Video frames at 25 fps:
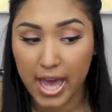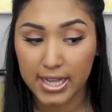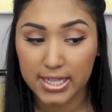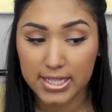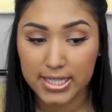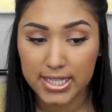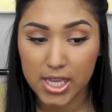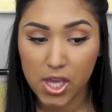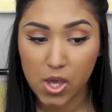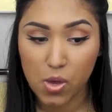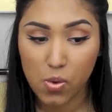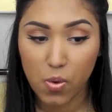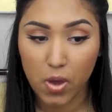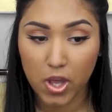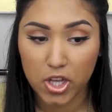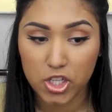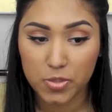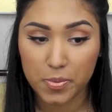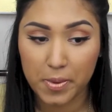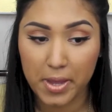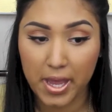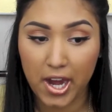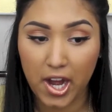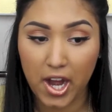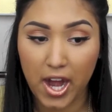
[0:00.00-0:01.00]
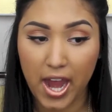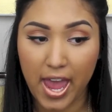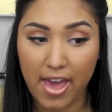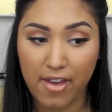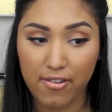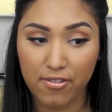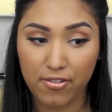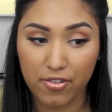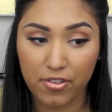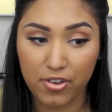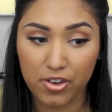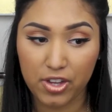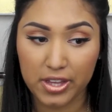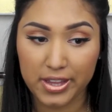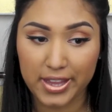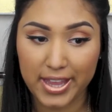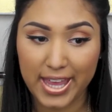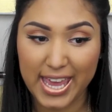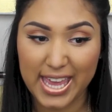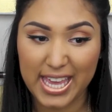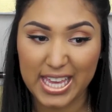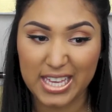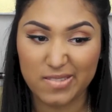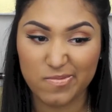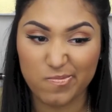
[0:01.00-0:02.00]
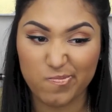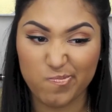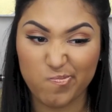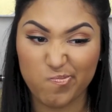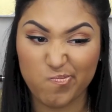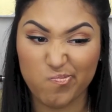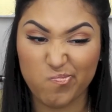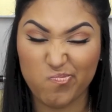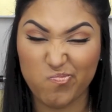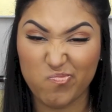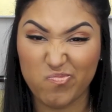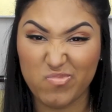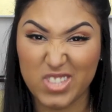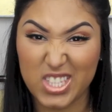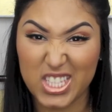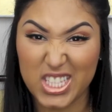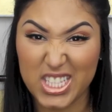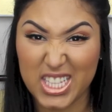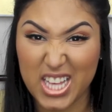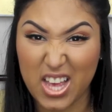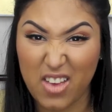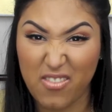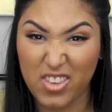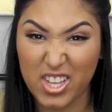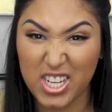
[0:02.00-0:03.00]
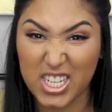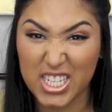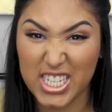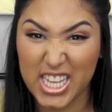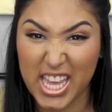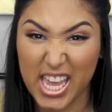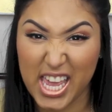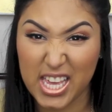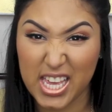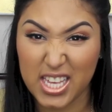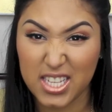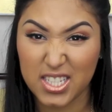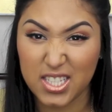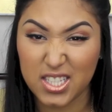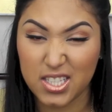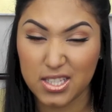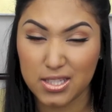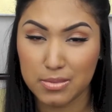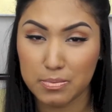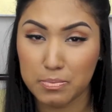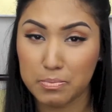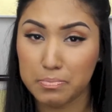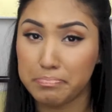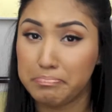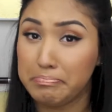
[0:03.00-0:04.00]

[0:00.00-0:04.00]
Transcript: I'd say I wash my hair every like seven days.